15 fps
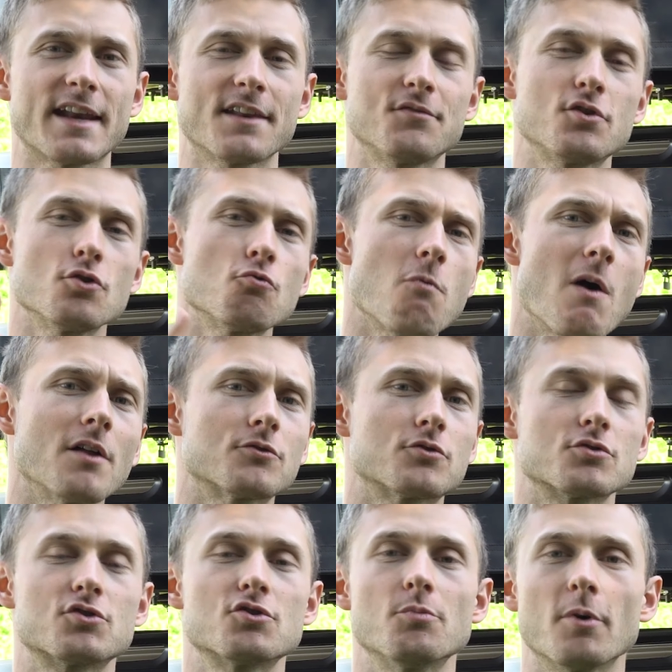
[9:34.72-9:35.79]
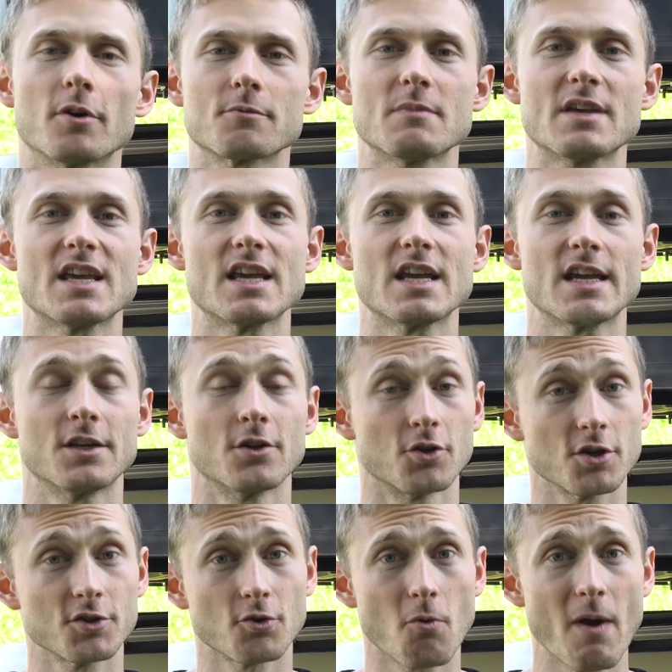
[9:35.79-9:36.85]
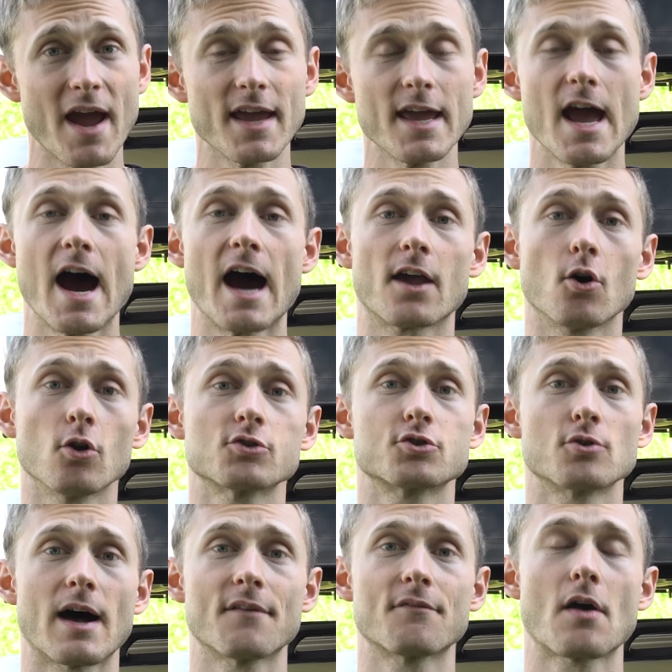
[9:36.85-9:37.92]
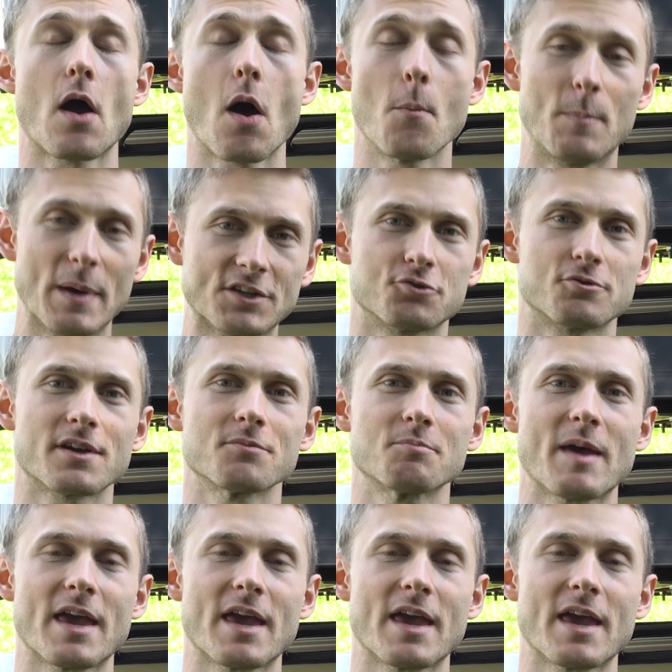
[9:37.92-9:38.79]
And if you want to support me in another way, I also have a Patreon